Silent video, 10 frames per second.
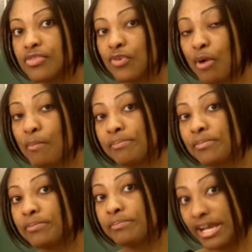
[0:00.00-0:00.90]

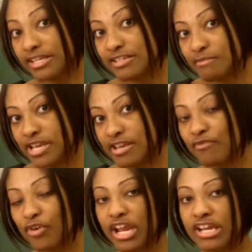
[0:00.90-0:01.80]

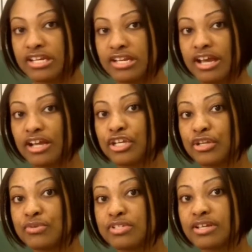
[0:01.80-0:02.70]
thrombectomy for any
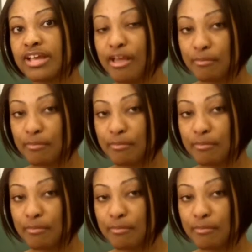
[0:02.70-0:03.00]
acute